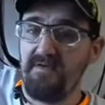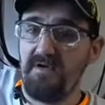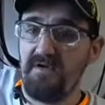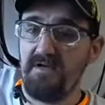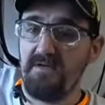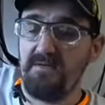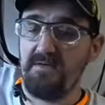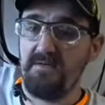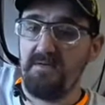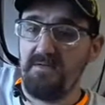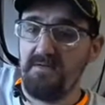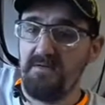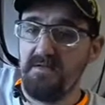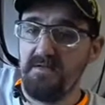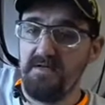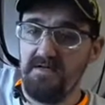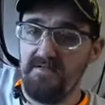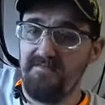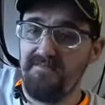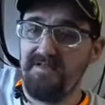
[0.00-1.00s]
grand
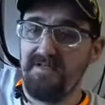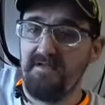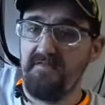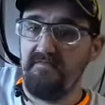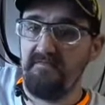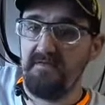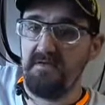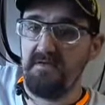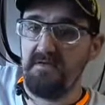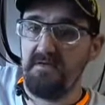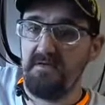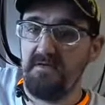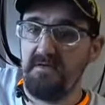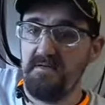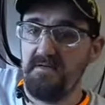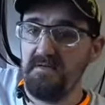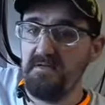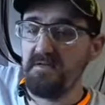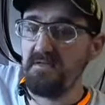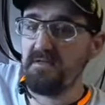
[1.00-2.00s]
total of 10 fingers.
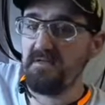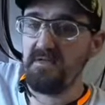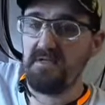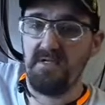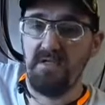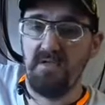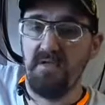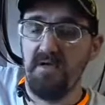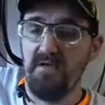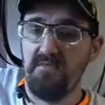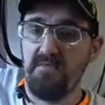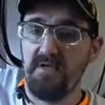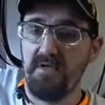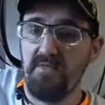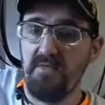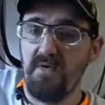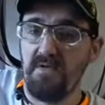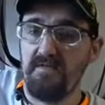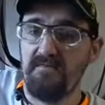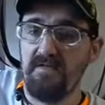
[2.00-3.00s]
Don't be
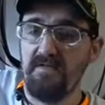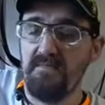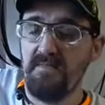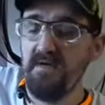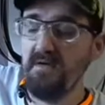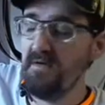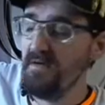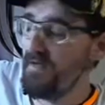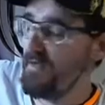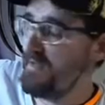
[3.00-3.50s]
one of them.